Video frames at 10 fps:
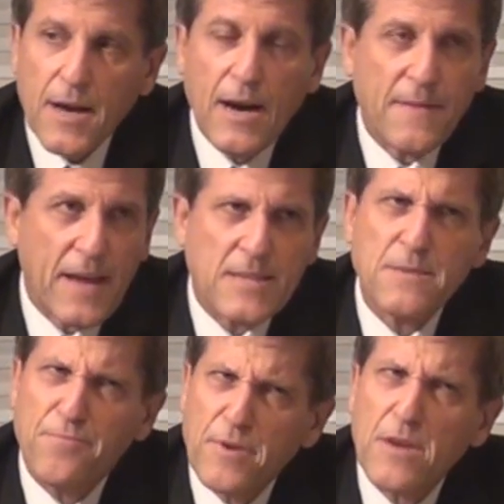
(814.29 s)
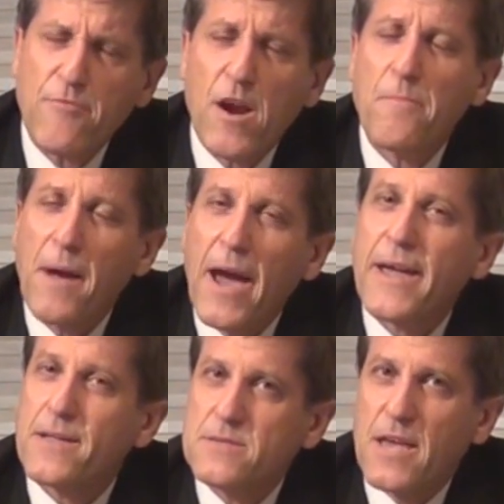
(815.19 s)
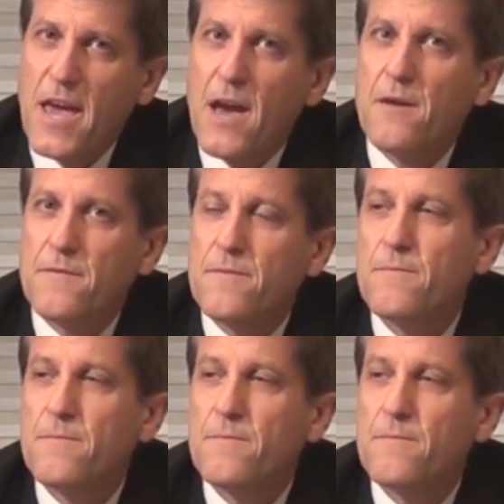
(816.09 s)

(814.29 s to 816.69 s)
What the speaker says: that's a pretty rare package to have.